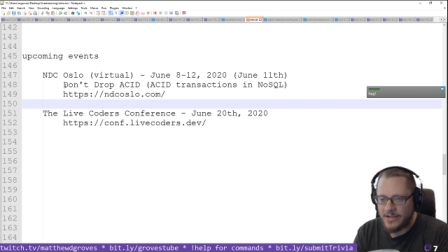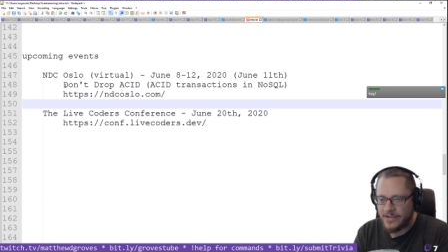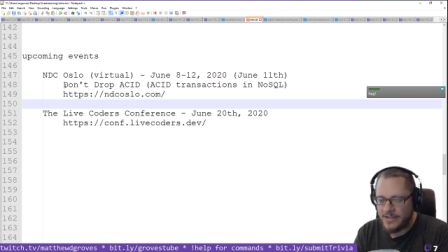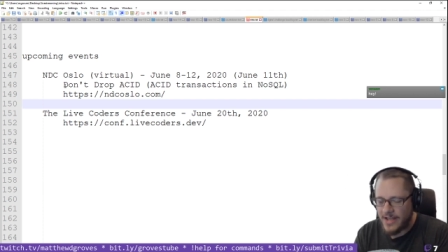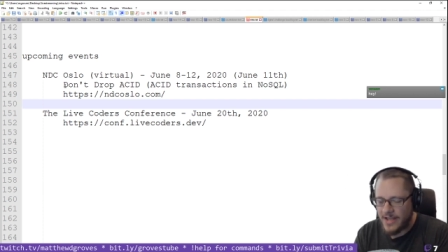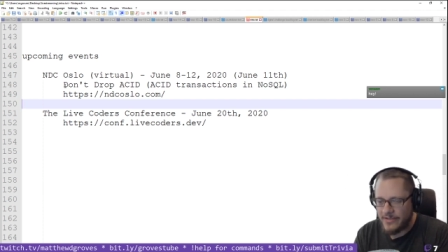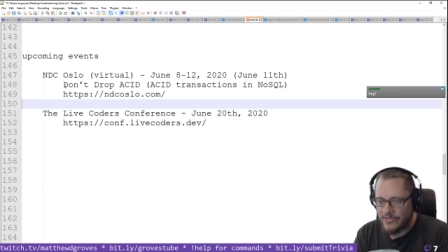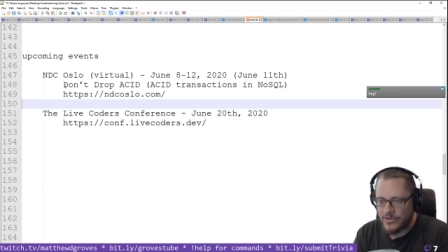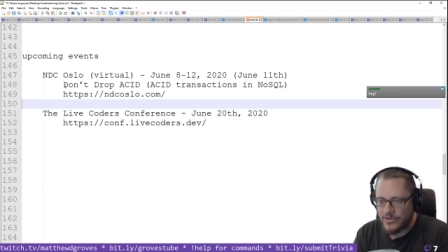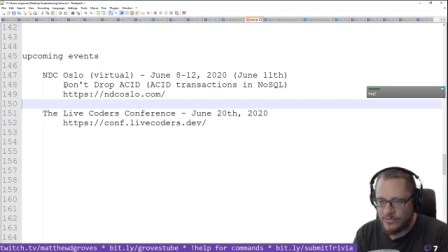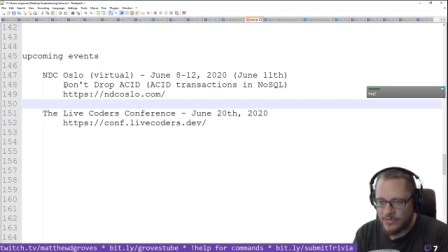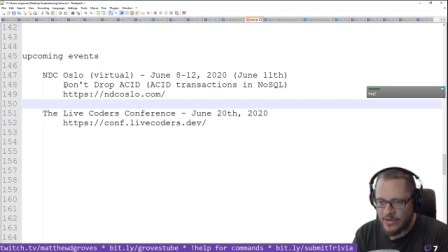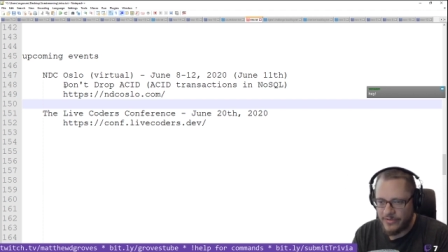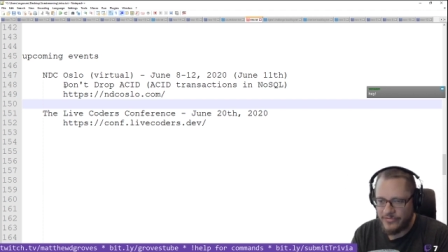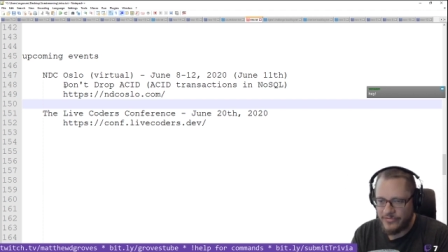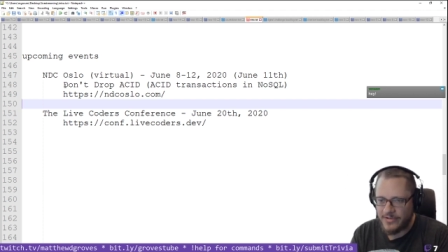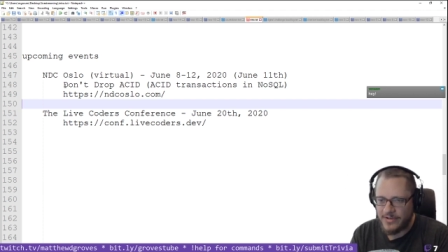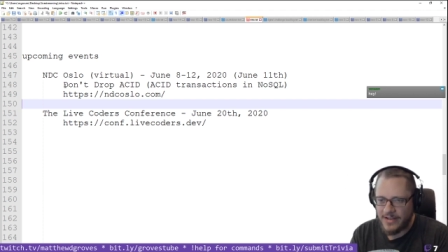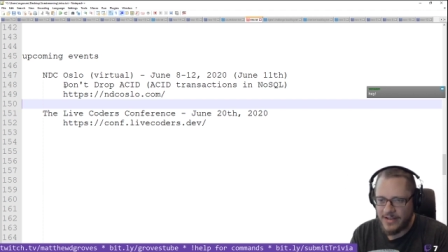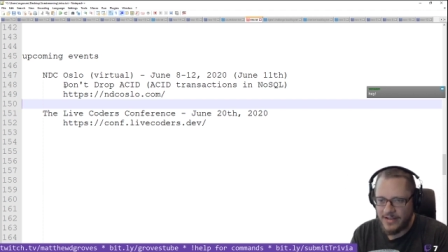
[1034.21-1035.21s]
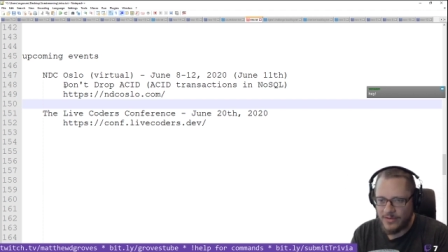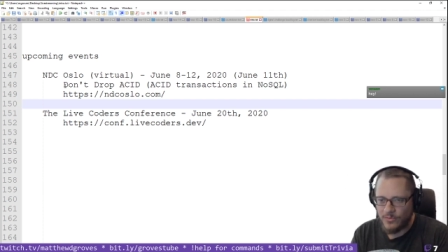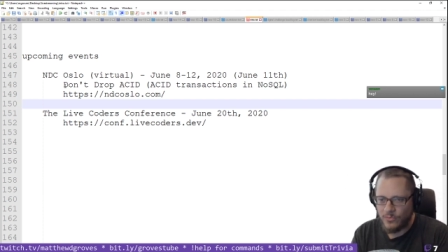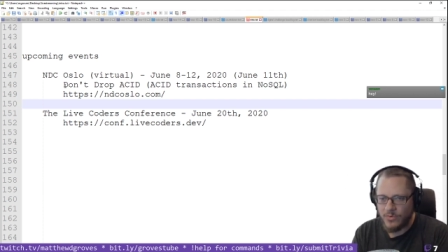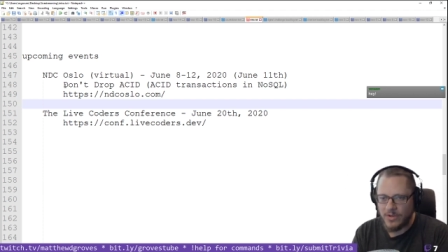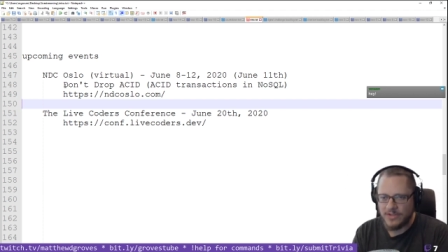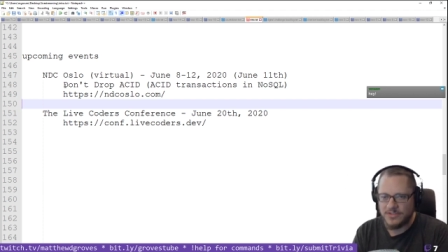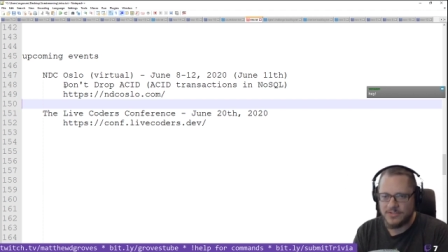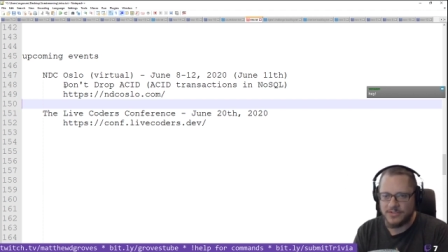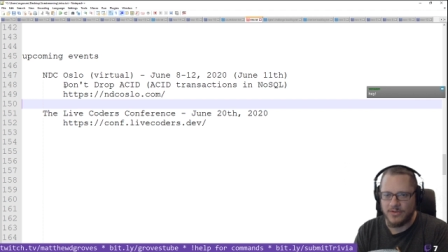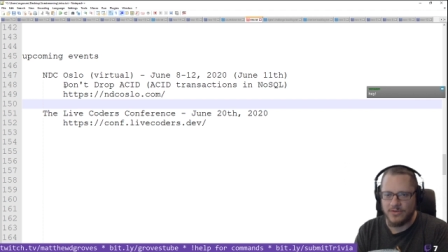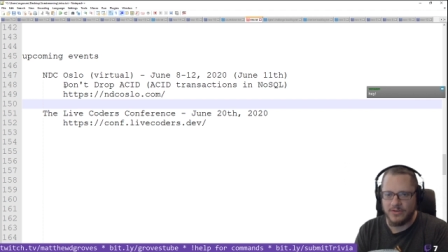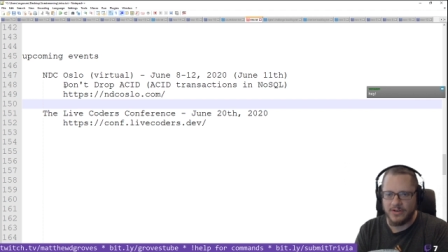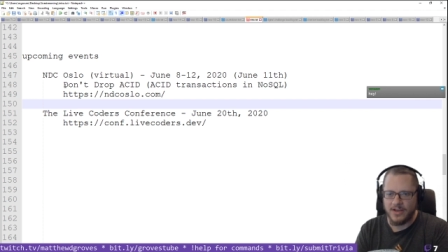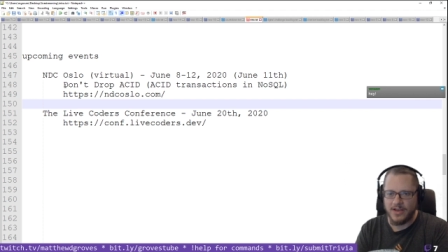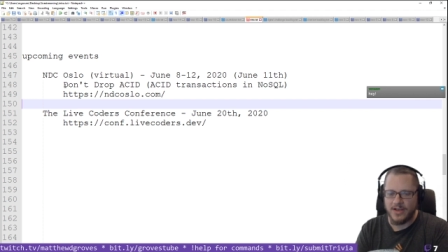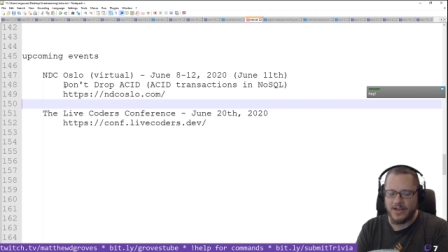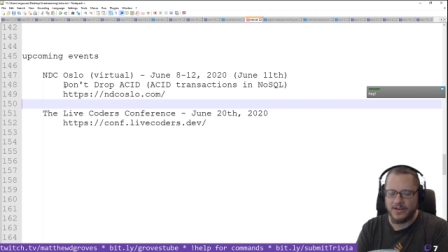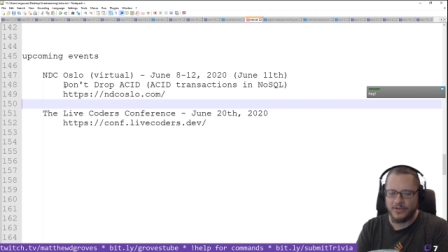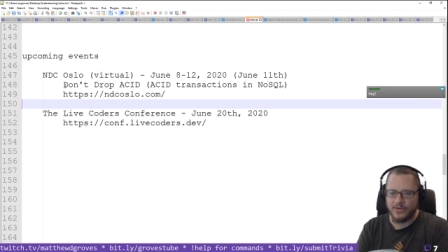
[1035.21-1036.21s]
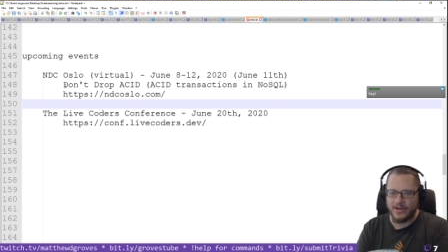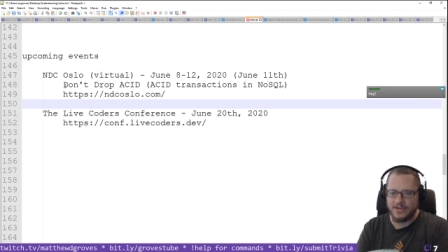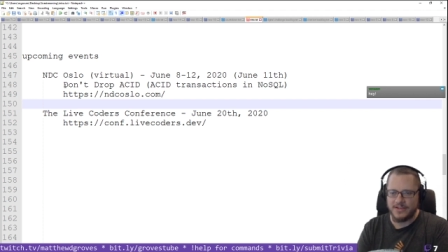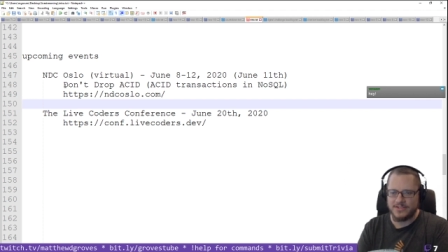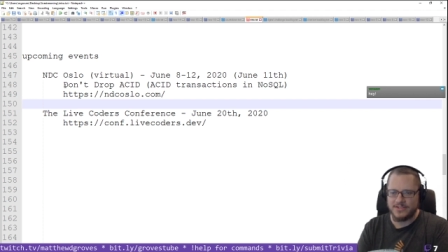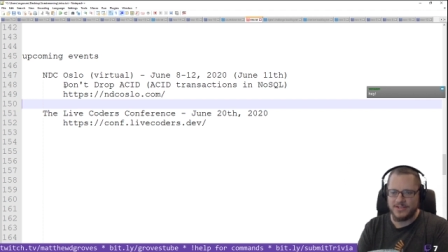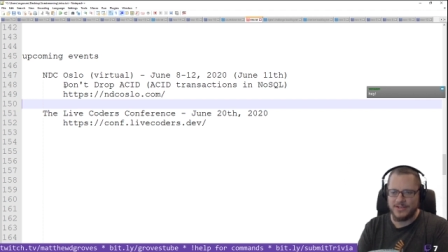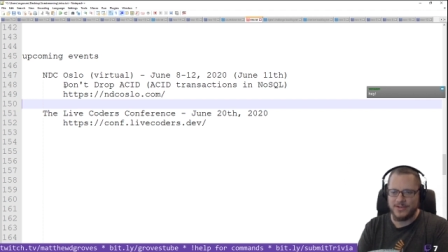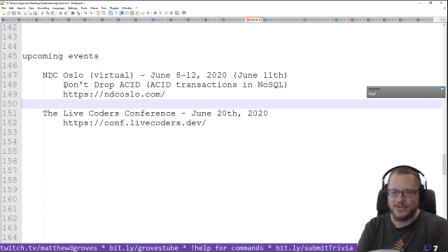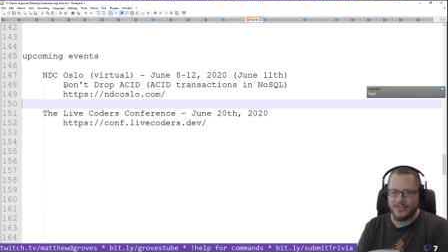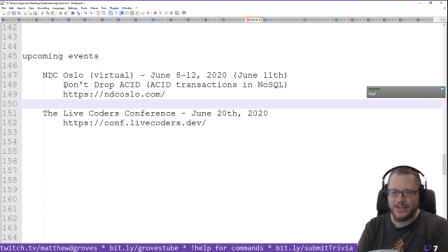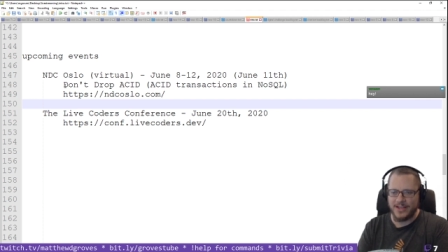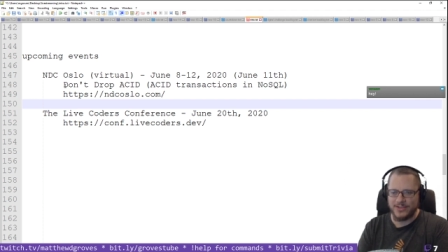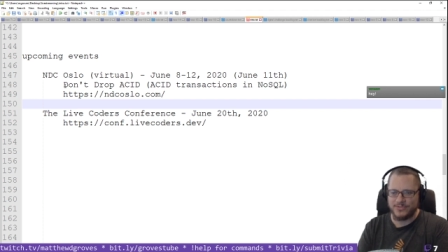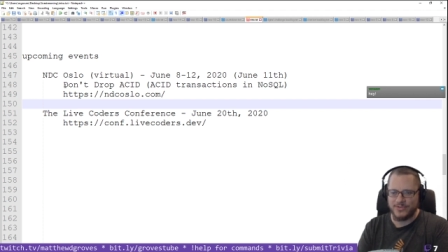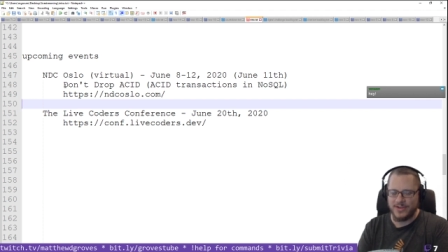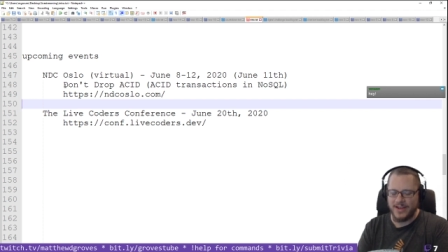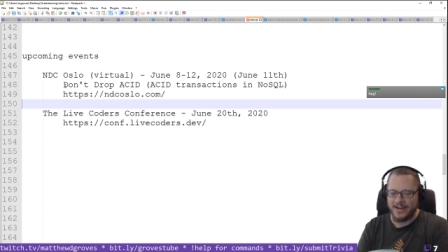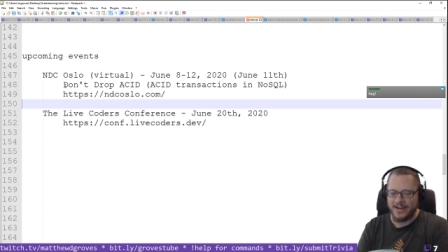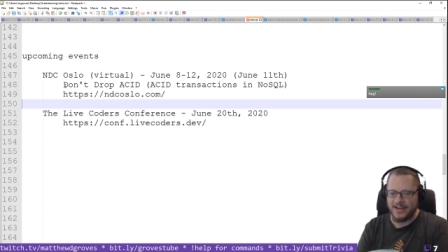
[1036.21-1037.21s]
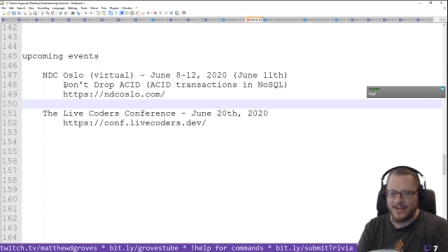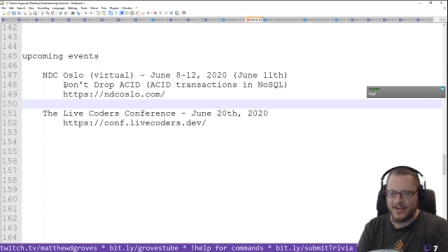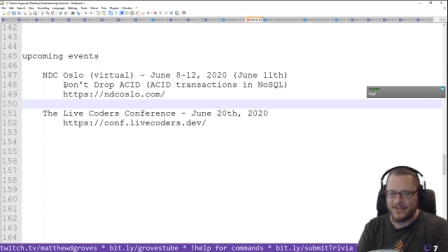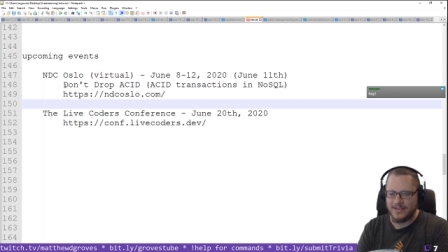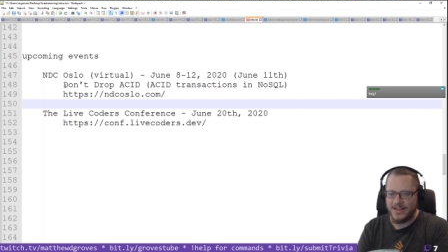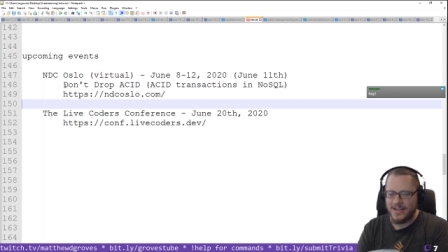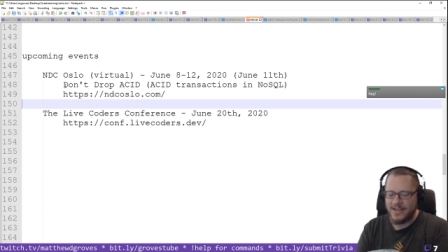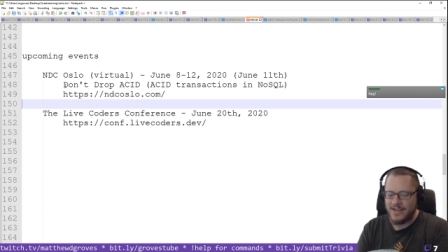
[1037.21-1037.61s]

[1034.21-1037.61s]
Kevin Griffin, what's going on? Great to see you. Thanks for hanging out.